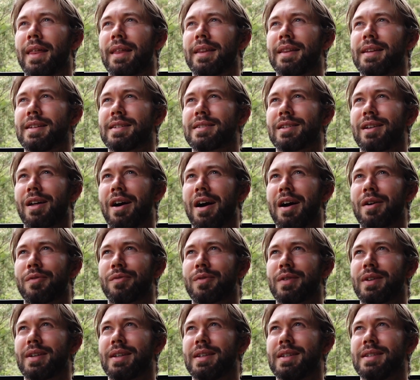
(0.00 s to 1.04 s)
this
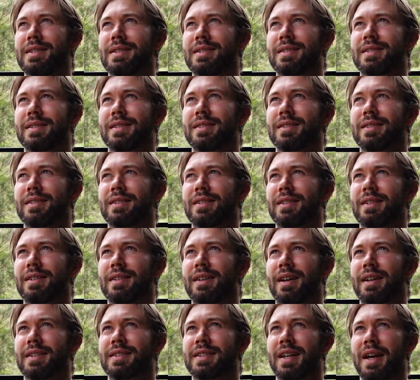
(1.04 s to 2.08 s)
life is
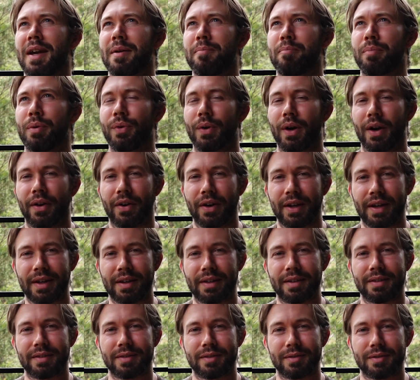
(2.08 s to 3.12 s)
a temporary
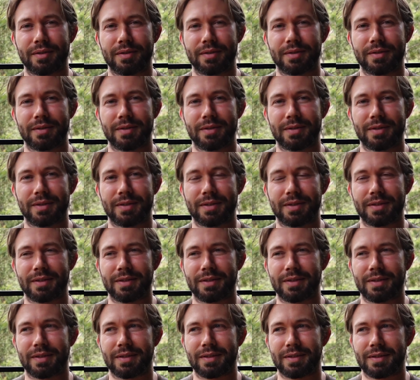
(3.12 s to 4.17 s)

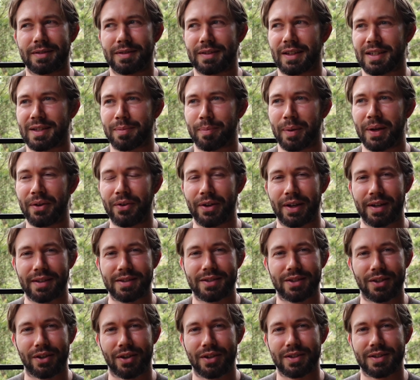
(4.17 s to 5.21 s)

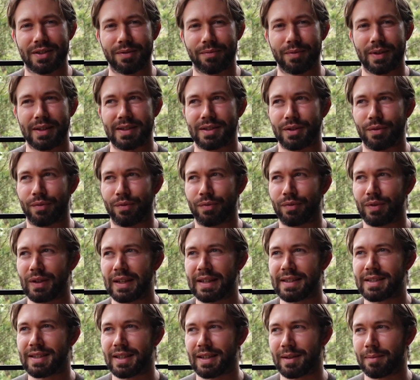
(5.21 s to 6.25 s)
experience. It's a
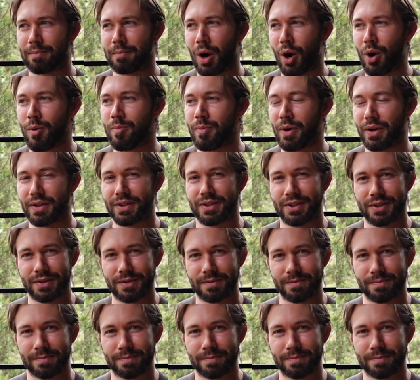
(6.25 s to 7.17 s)
fleeting moment